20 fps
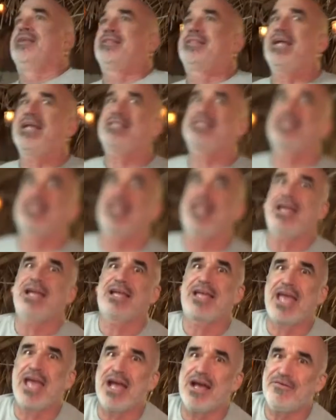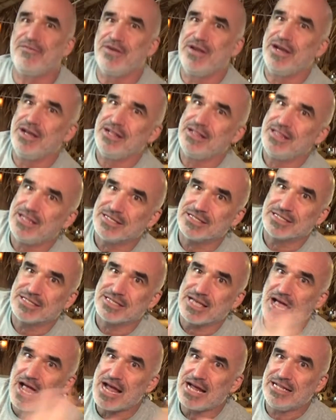That's like having the
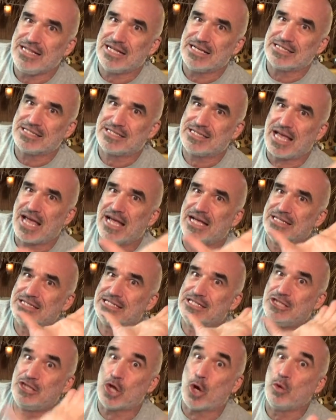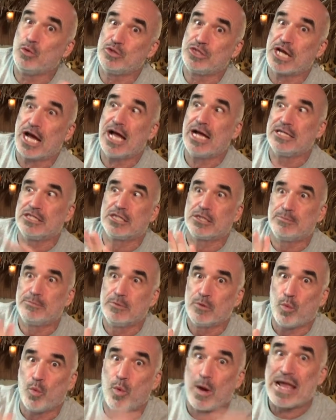sign that says, don't touch,
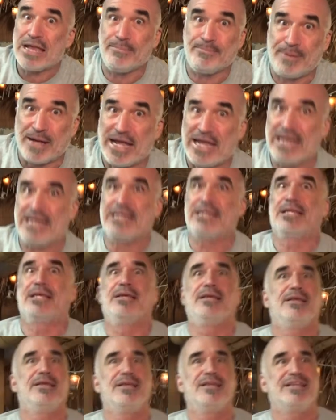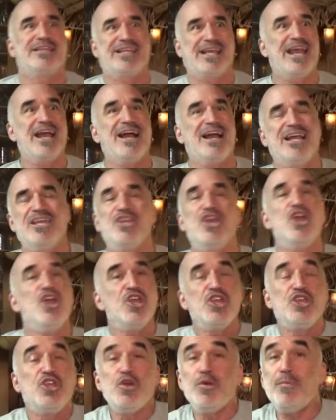wet paint. Yeah,
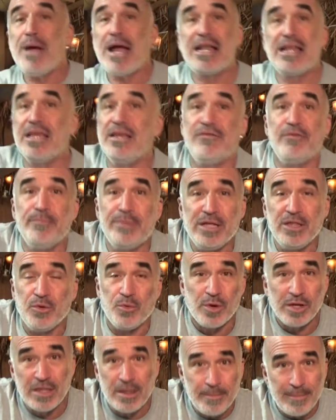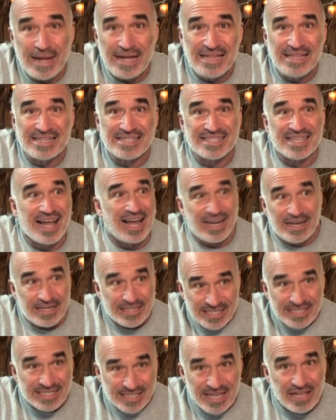you might have even been the one that made the sign.
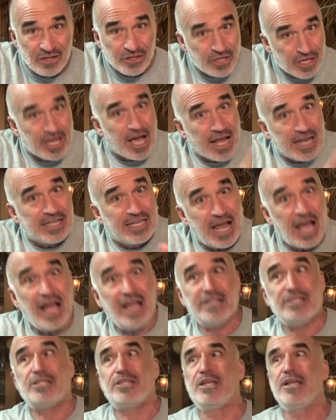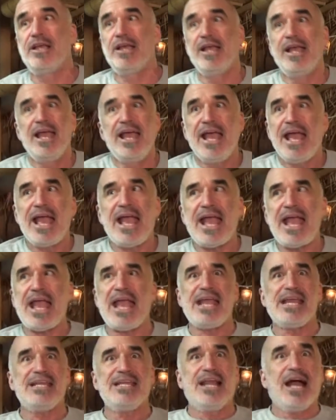Still, you got to touch.
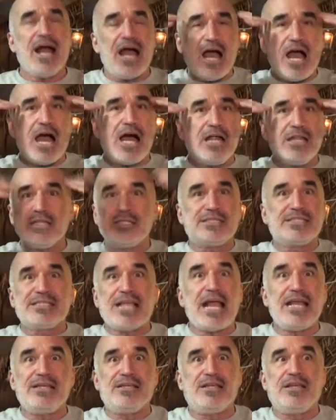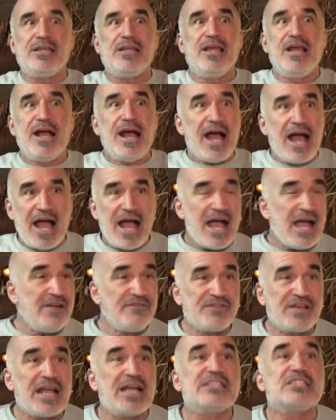And all of a sudden,
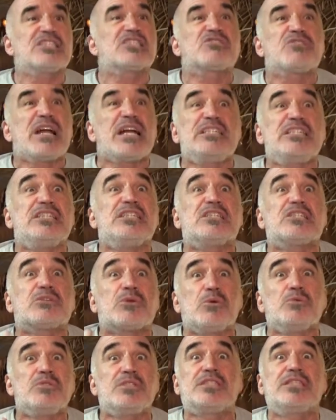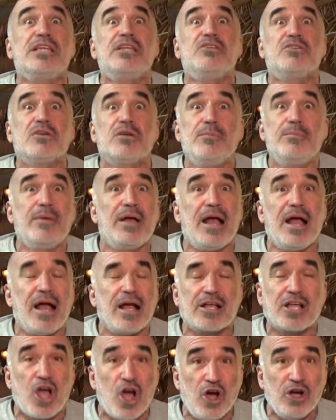I've got scratchy throat syndrome
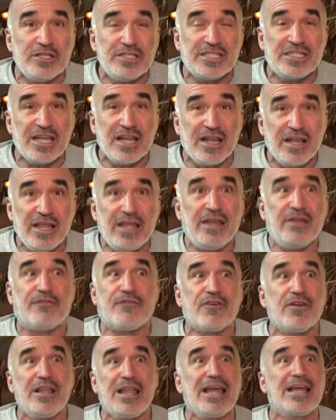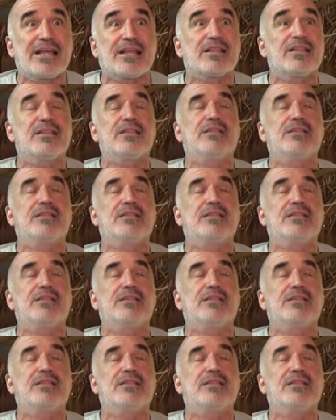constantly for like